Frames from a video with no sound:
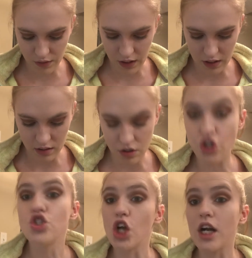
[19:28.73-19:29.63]
freaking
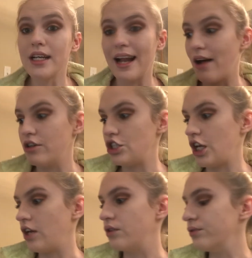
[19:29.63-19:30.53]
starting out a
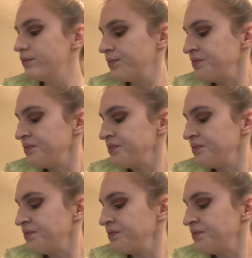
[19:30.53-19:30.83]
channel